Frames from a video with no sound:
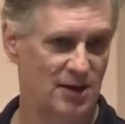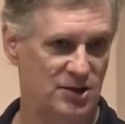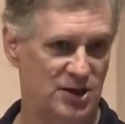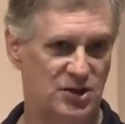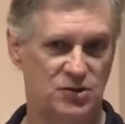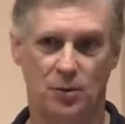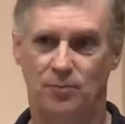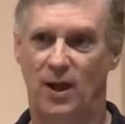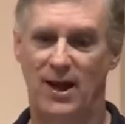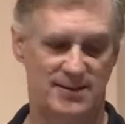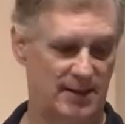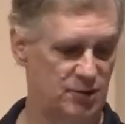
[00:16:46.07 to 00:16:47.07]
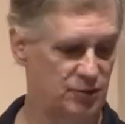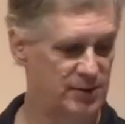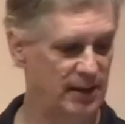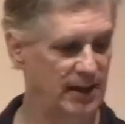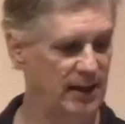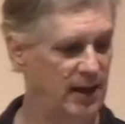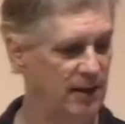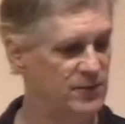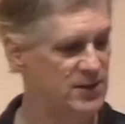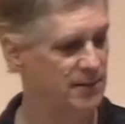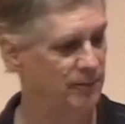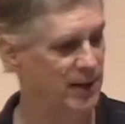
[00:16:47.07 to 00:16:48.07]
Jesus' reply is interesting. He
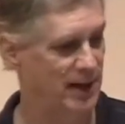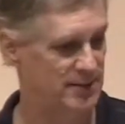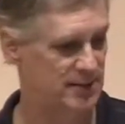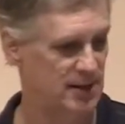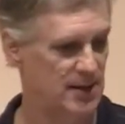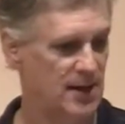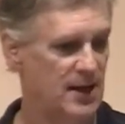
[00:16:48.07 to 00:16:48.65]
gives them this